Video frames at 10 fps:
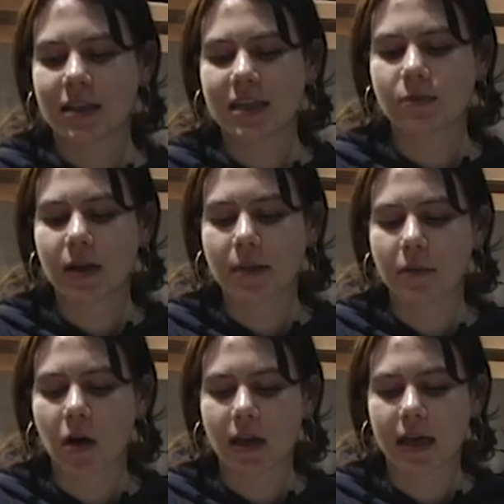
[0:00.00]
This one I'm
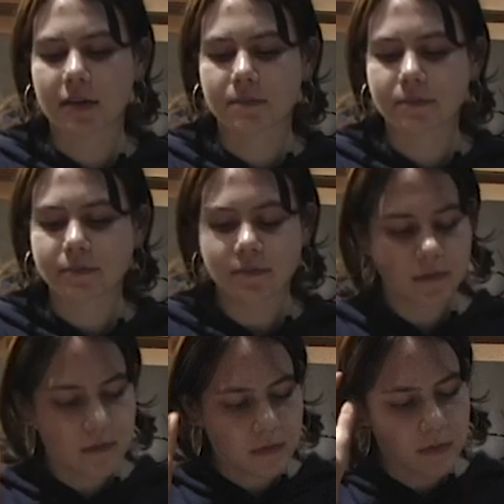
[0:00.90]
not like
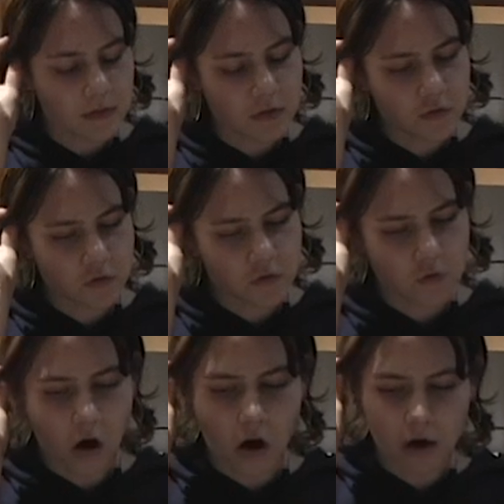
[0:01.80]

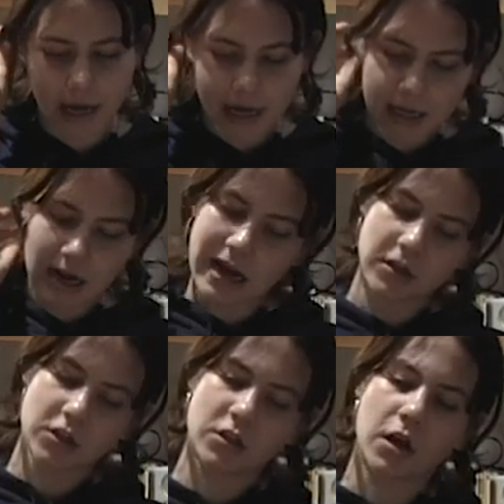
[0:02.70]
strong hate, I
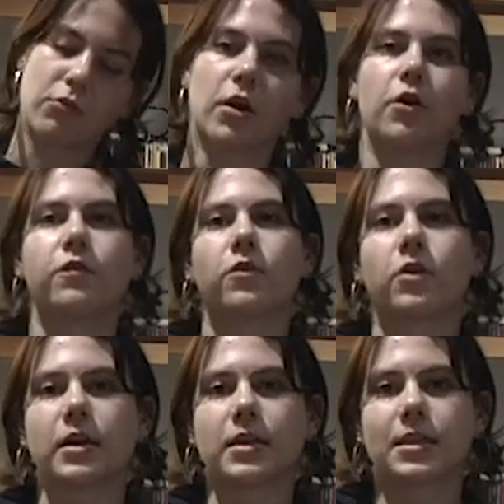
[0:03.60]
just don't go
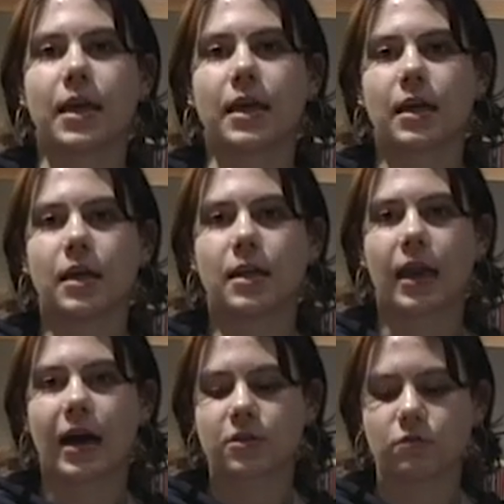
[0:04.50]
for it. It's like a
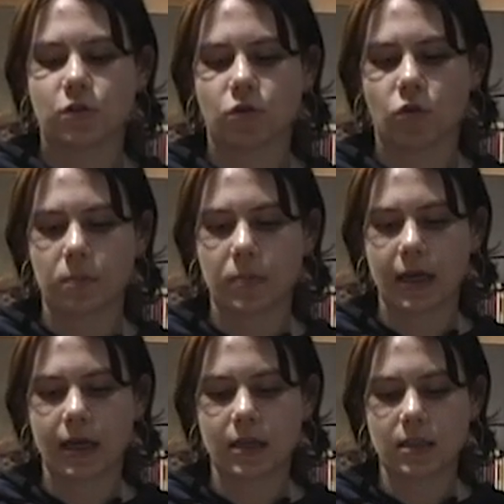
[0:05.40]
last resort
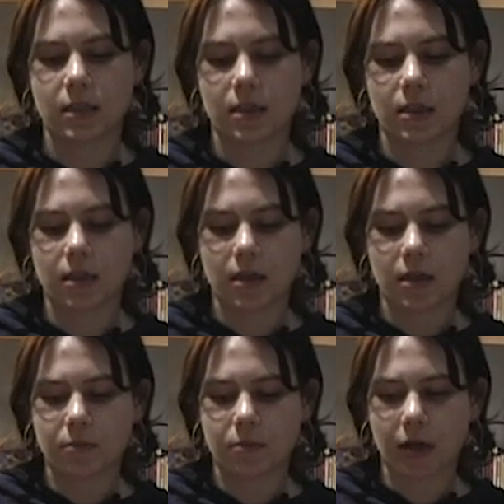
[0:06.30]
plate,
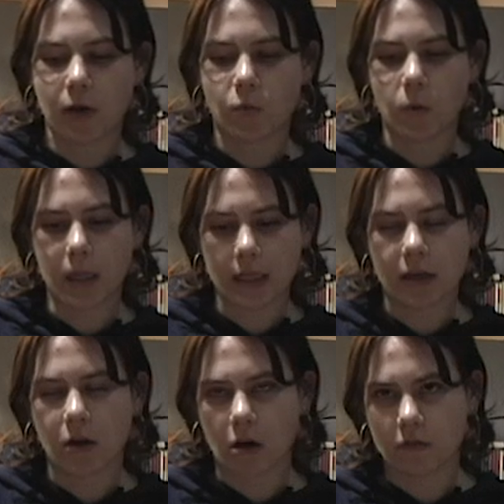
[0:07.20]
but I will
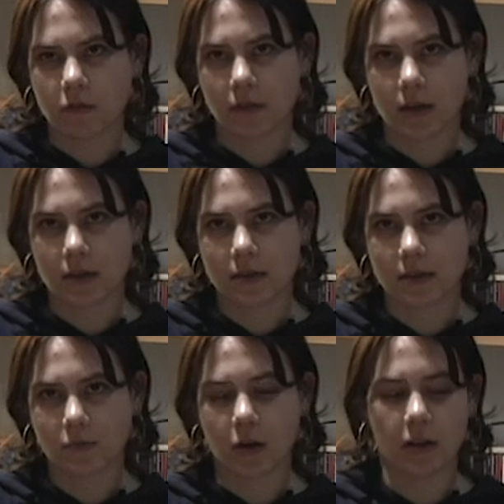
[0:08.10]
eat off of it.
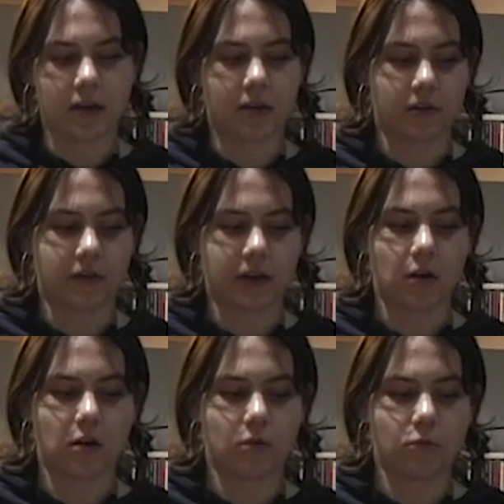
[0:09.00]
While the others I
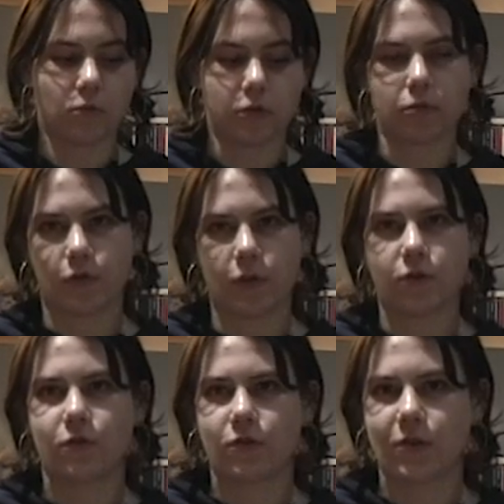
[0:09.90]
would
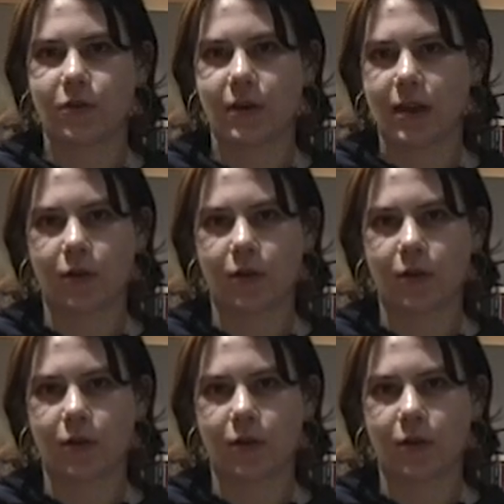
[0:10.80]
refuse to.